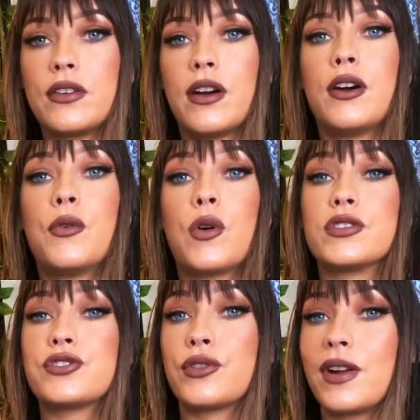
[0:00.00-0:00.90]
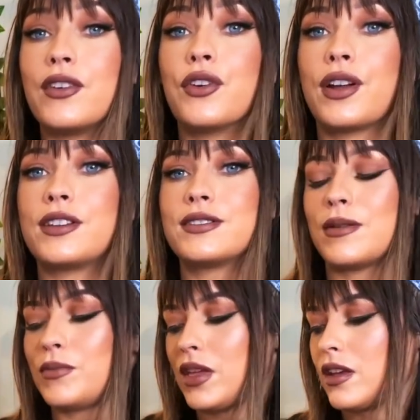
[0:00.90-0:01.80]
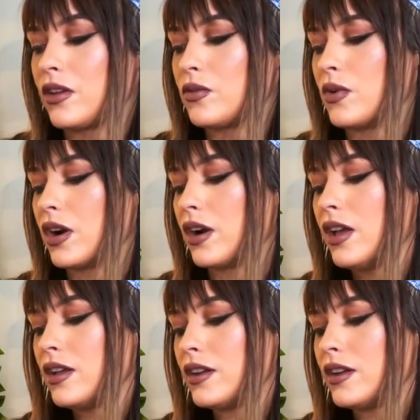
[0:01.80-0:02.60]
go or surrendering something or